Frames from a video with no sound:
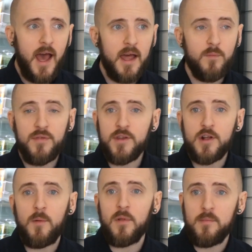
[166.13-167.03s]
and within a
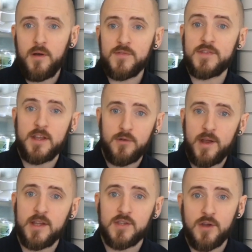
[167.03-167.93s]
couple of months I'd
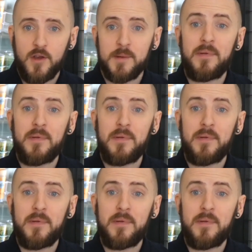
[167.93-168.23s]
already started